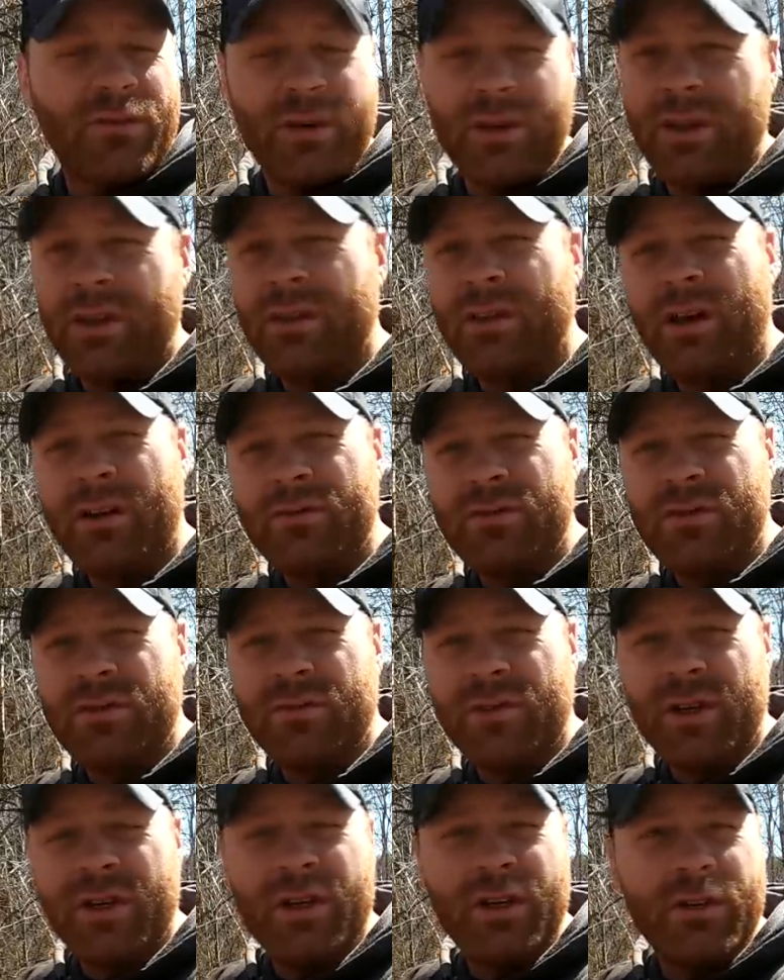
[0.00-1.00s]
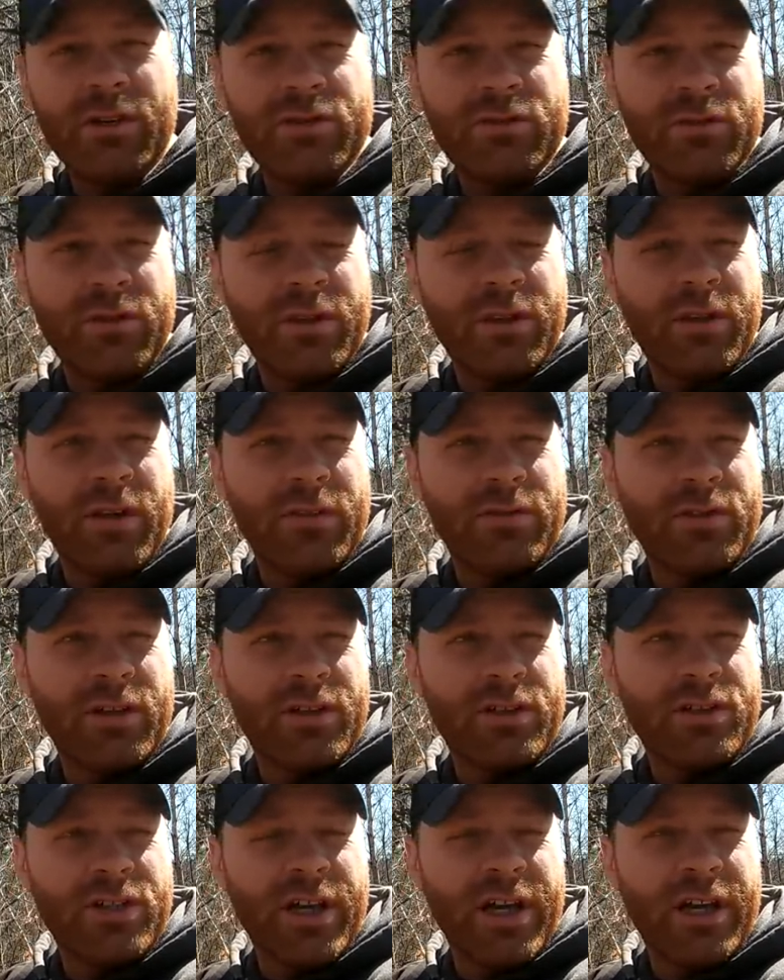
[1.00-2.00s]
really loves the videos, really loves
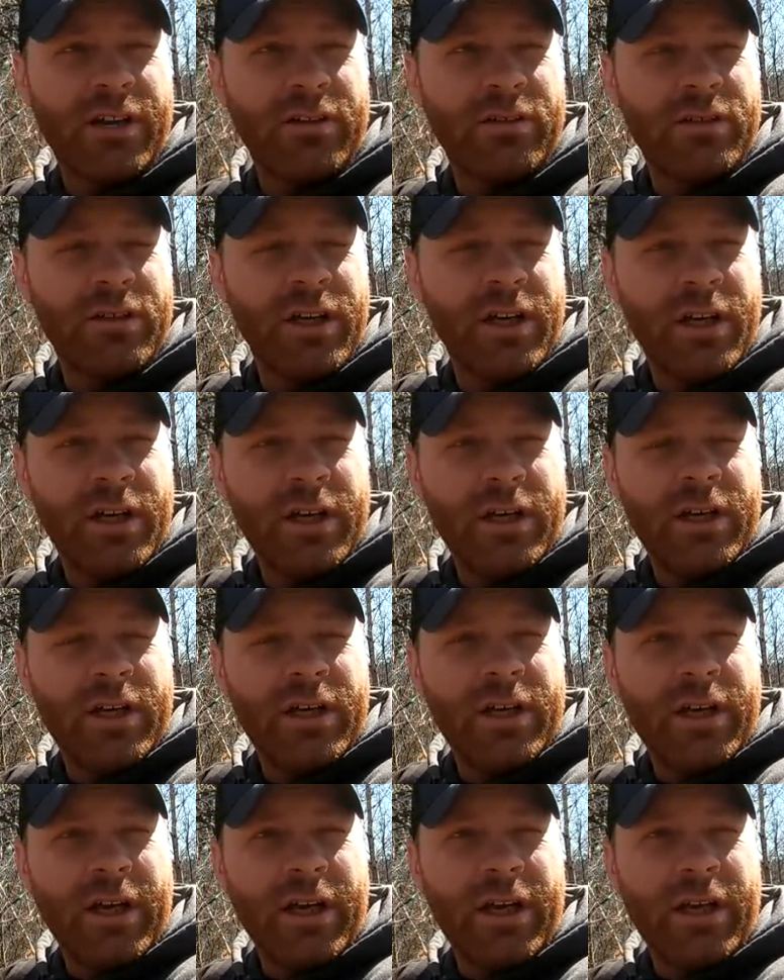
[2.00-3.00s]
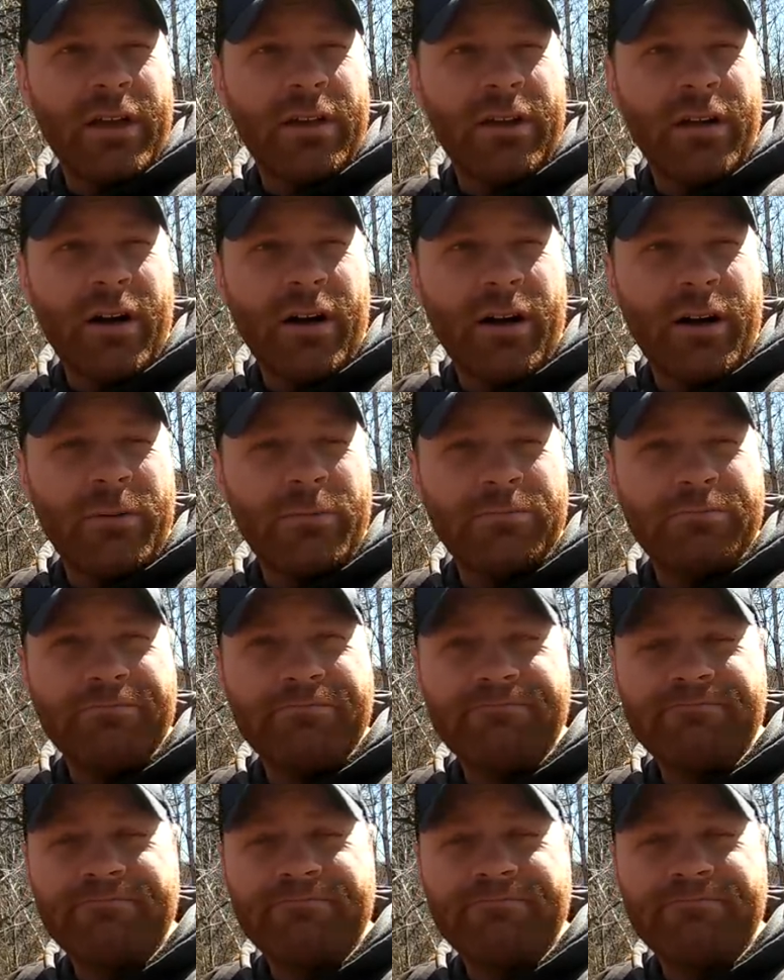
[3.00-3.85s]
our channel, and um,